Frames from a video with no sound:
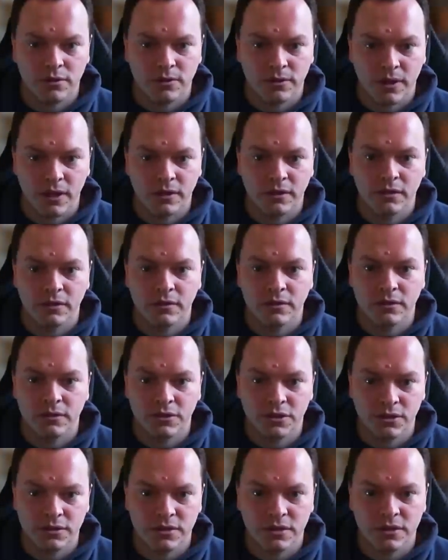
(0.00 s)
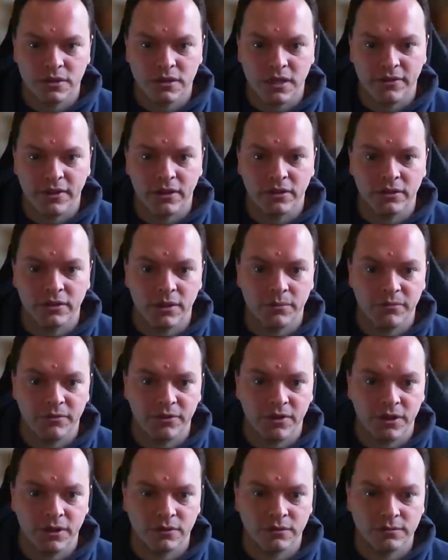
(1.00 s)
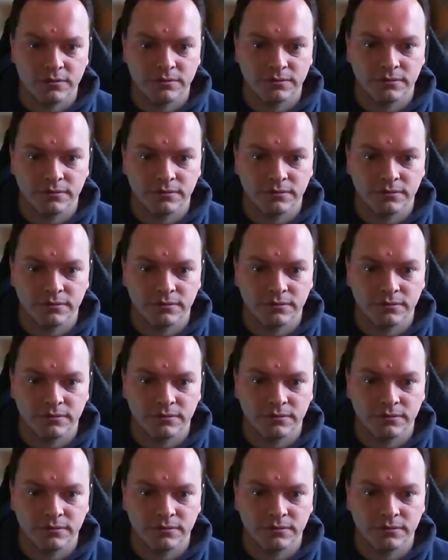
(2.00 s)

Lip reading: then choose to save out a dump file.